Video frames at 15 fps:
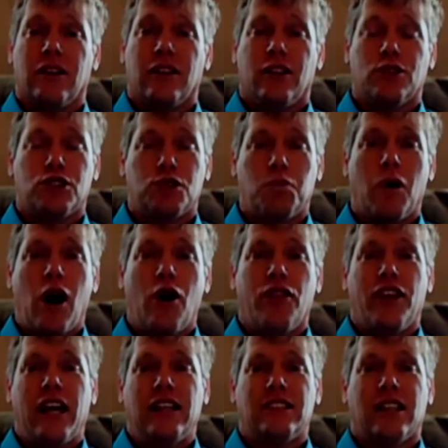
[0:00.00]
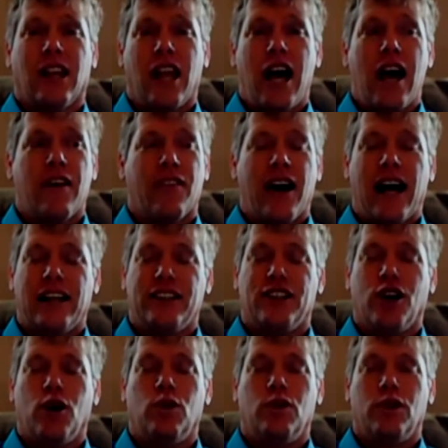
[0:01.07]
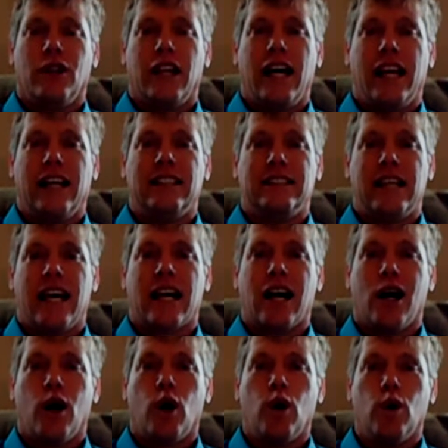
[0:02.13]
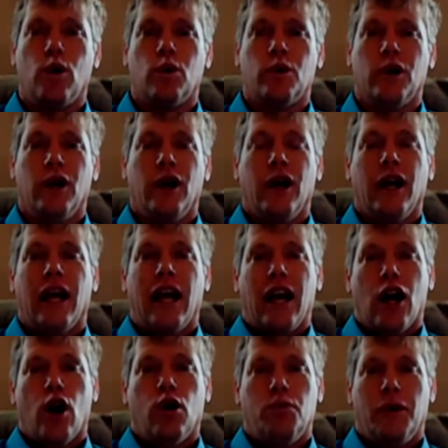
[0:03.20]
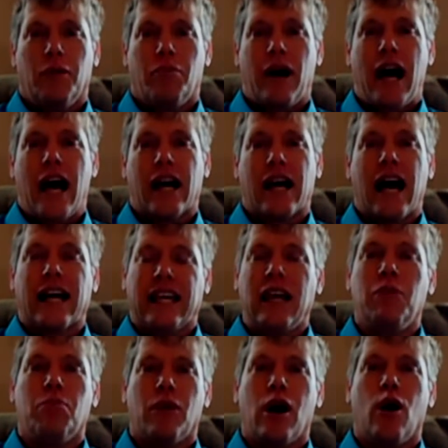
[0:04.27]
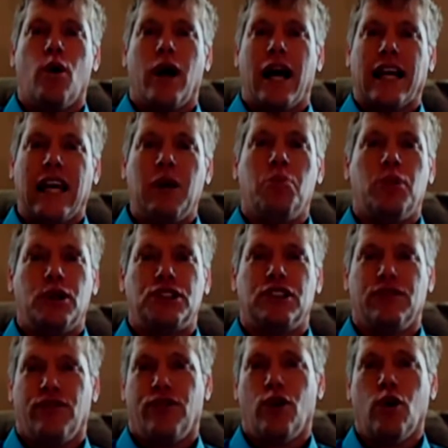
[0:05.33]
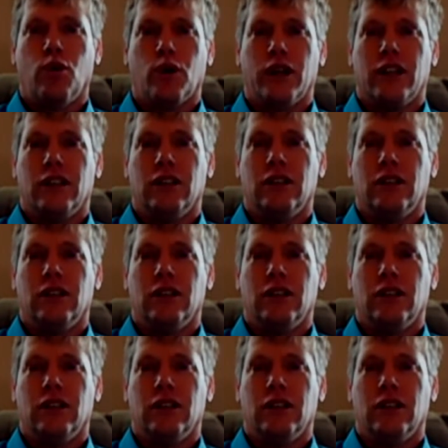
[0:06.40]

Those small things in life, I don't let it take a hold and hold me back. I keep going. I keep pushing forward.